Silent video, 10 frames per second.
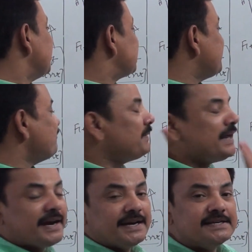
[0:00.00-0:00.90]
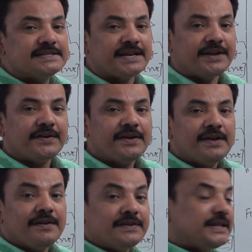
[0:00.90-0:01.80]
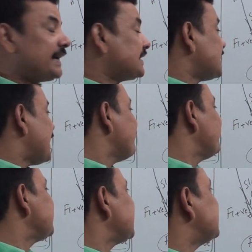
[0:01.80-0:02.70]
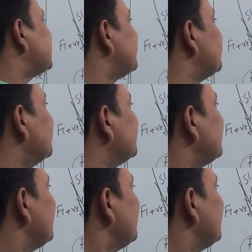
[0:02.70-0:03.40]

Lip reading: Simply I didn't say. With examples I said here.